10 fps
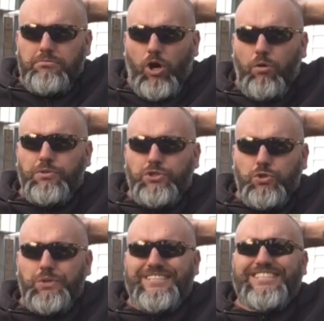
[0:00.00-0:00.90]
Almost
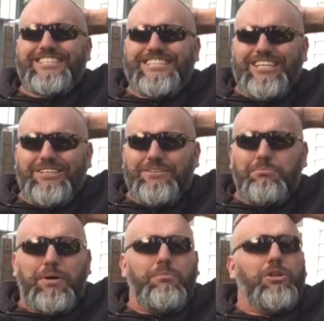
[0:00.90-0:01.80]
2 weeks, still
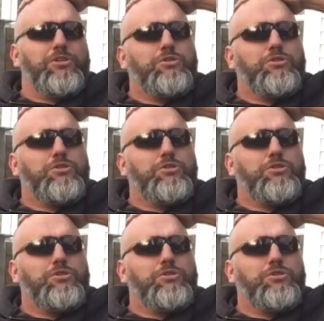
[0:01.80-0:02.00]
bubbling.